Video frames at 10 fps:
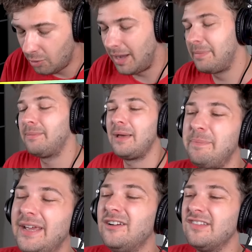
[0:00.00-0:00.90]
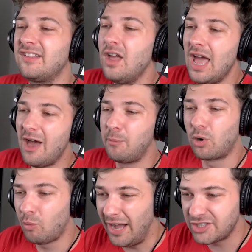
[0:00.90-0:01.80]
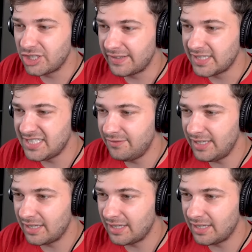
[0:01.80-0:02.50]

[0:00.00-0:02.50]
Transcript: I bet my parents had, were watching on the T V